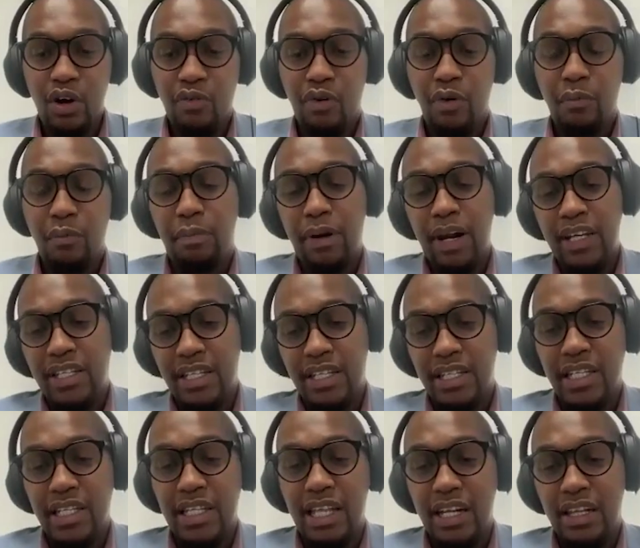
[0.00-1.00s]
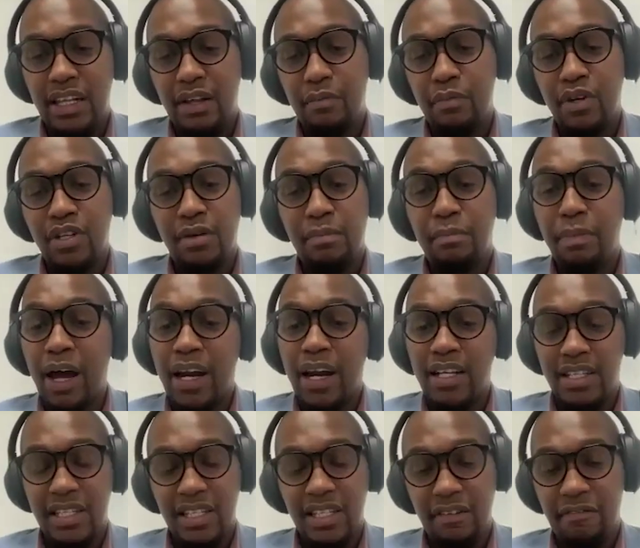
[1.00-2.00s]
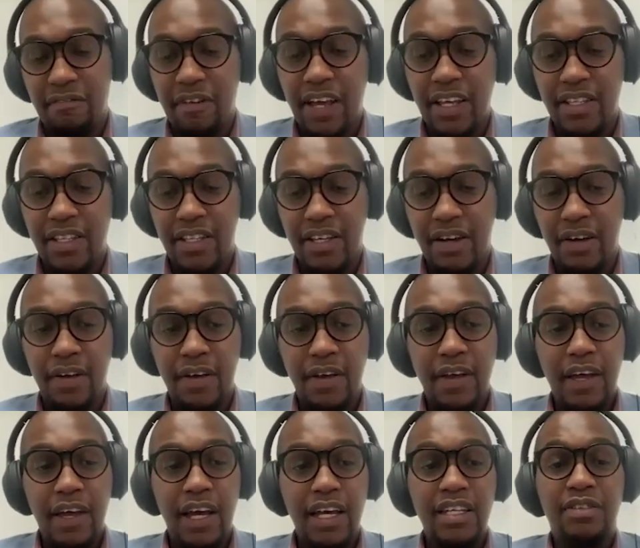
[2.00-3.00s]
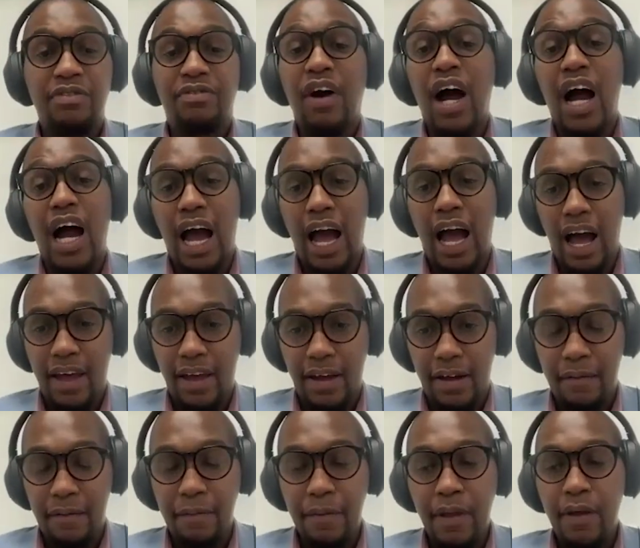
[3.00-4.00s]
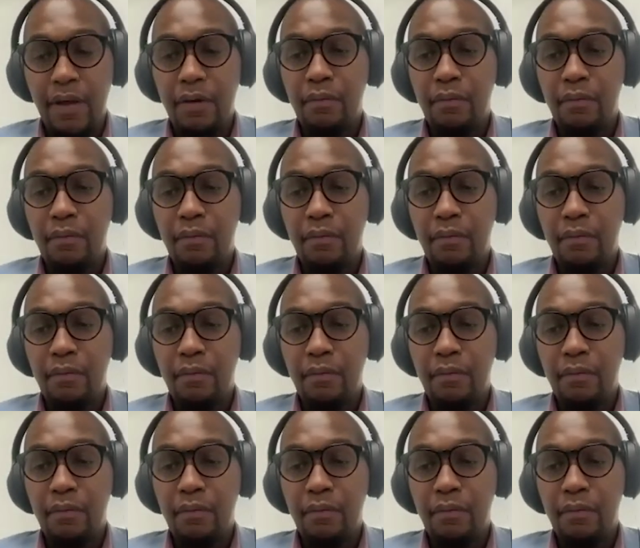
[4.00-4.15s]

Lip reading: of complexity that the municipalities are facing is far higher,